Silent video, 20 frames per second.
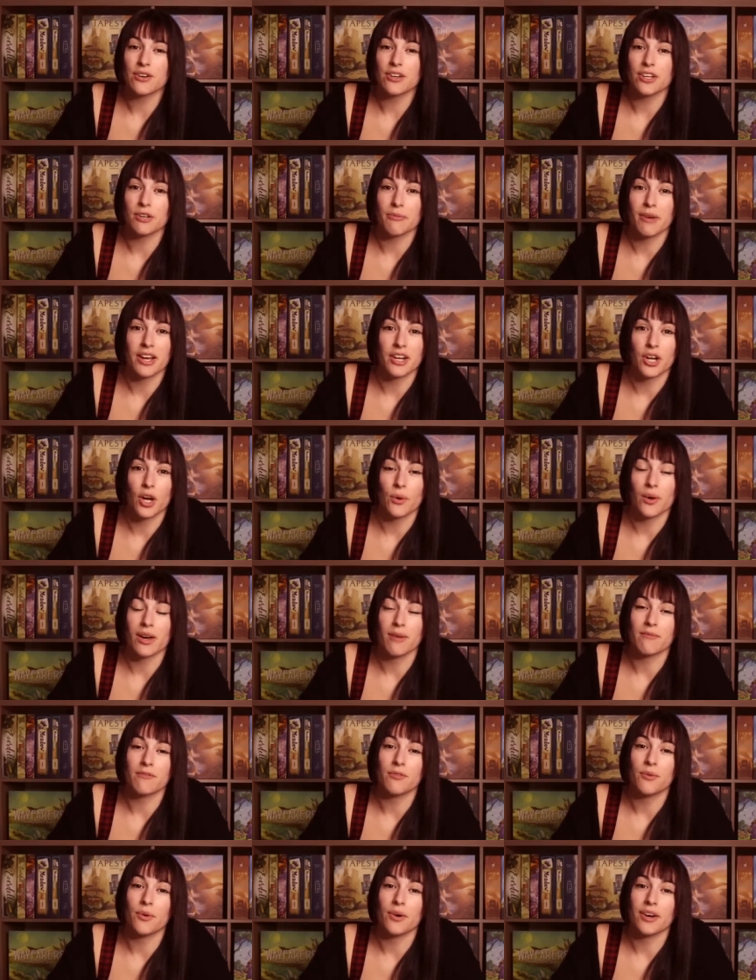You might know him
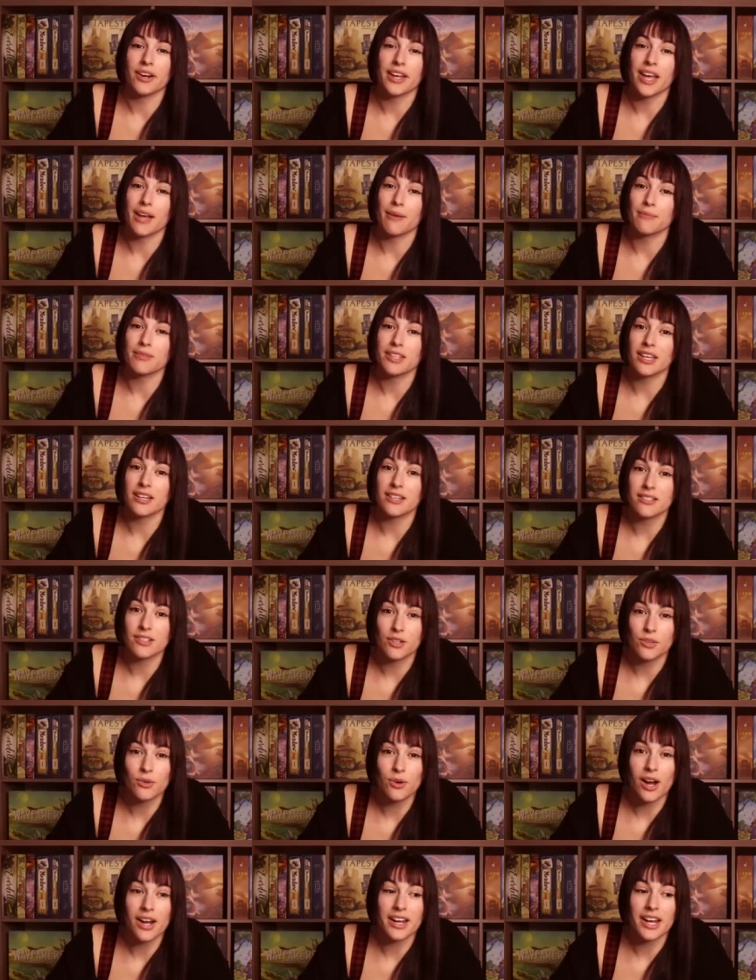for games like
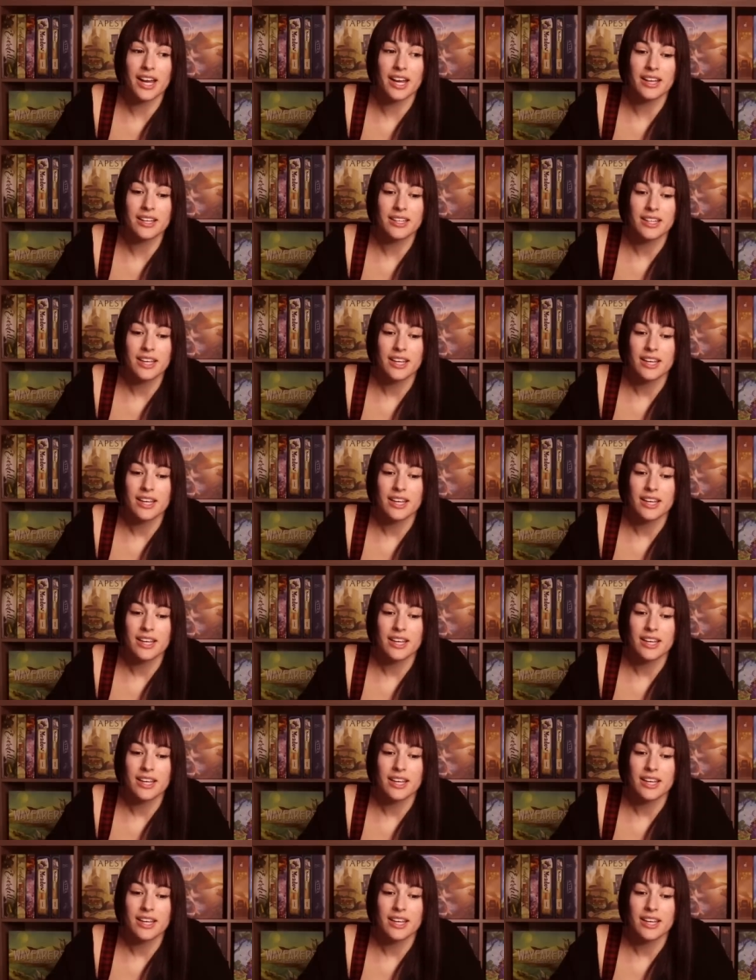Sagrada,